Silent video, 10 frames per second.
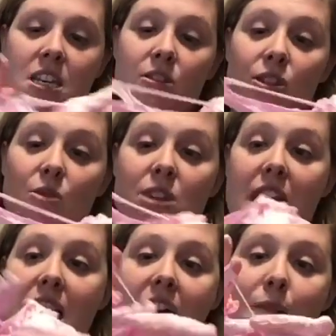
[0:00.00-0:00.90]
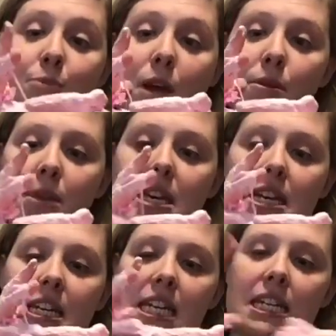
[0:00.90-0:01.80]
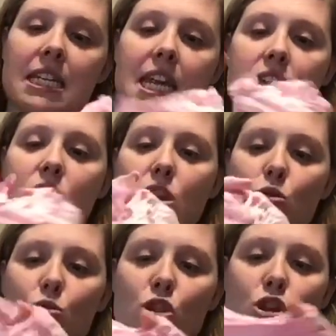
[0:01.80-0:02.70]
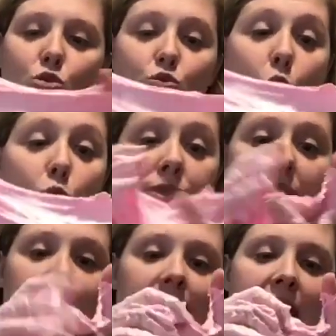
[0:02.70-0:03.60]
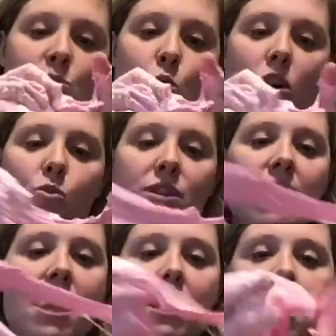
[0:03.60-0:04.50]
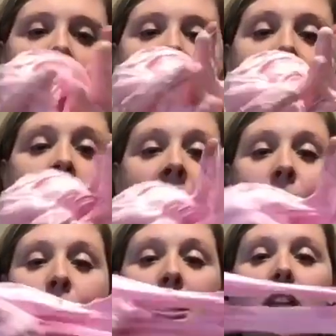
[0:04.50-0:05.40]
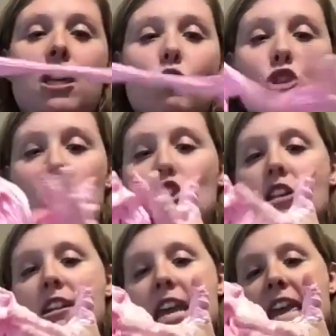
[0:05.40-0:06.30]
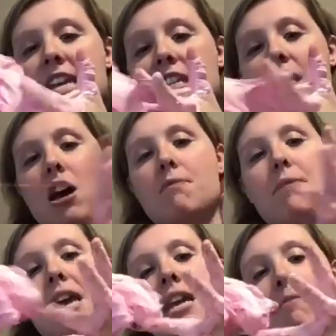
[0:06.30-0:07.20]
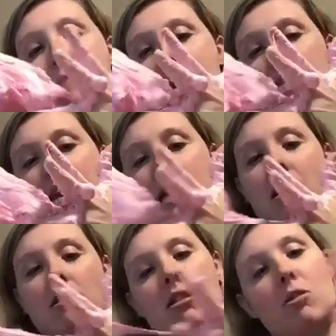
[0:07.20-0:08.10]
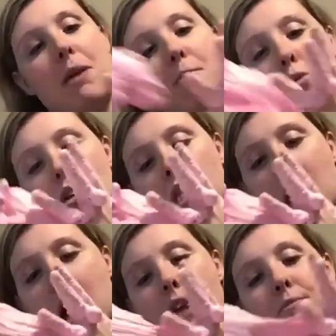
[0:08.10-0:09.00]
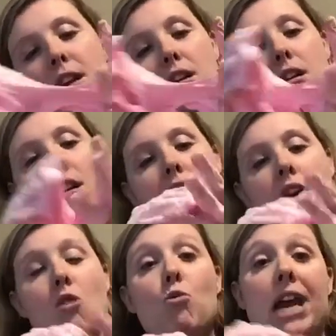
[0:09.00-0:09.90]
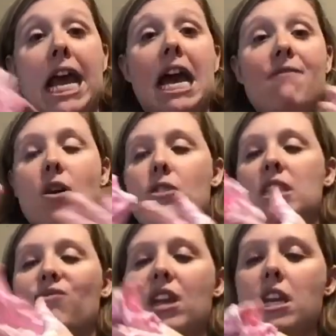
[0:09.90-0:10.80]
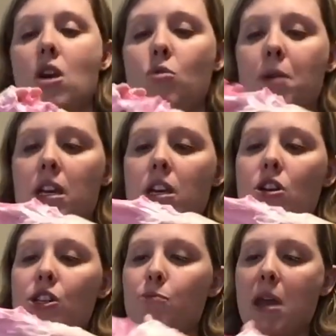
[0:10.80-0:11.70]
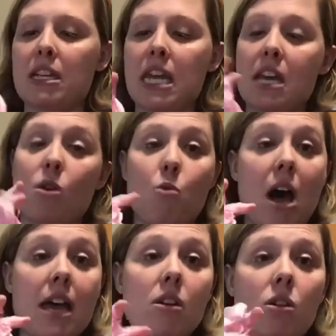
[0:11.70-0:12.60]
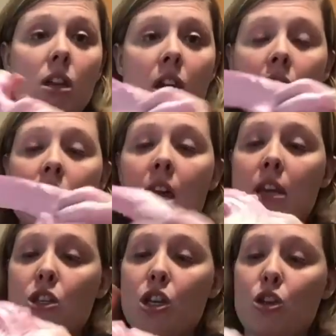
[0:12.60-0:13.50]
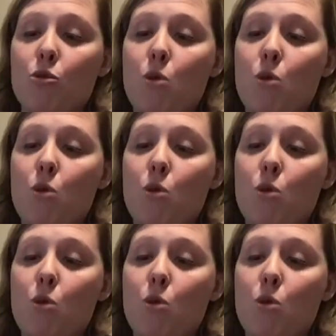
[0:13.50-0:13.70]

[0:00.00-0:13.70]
So yeah, I'm probably going to continue to roll this and work with it, but you should end up, and it may take a little bit more time than what I have on this video, but yours might take a while to,